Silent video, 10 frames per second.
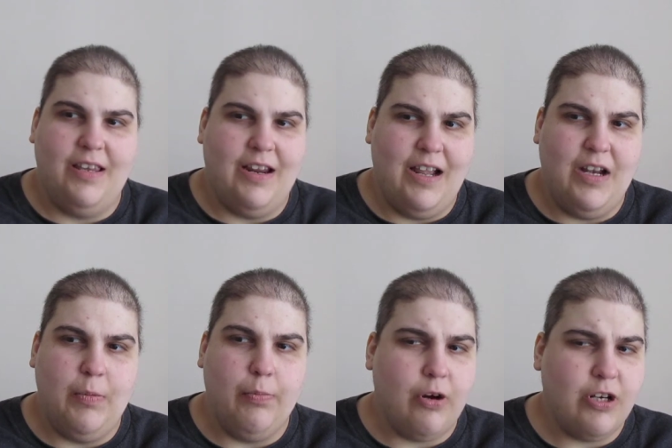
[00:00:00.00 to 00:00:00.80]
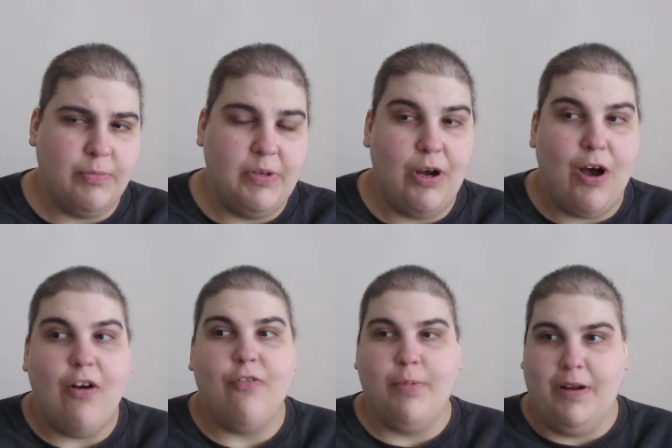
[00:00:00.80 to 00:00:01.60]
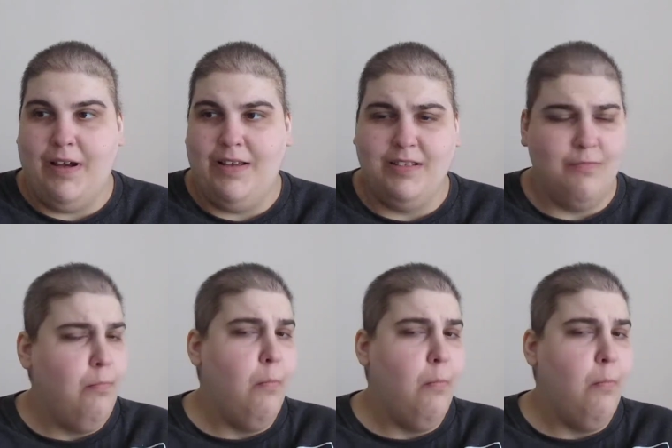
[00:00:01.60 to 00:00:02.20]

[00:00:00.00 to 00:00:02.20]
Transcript: they kind of brush me off because,